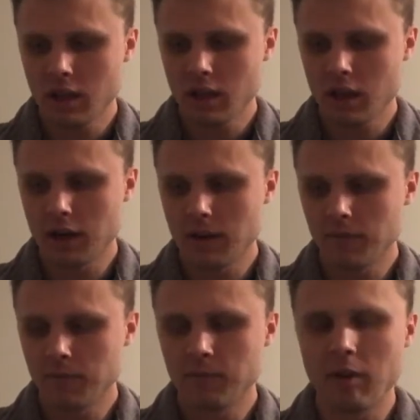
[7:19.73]

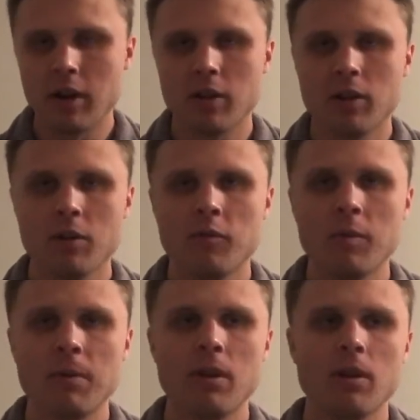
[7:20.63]
follow
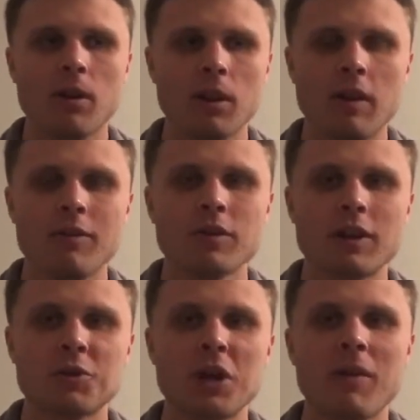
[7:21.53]
football all levels,
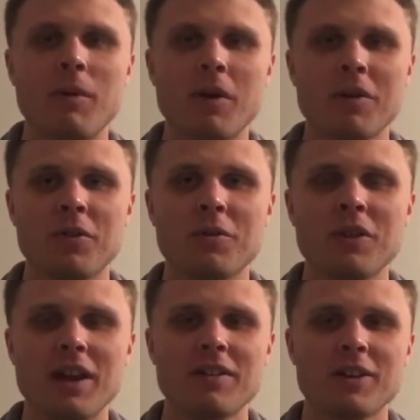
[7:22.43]
like Trey Burton threw
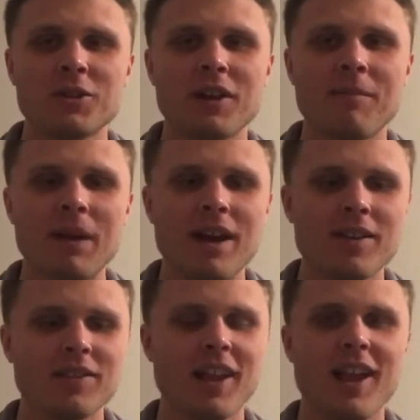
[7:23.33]
that touchdown pass.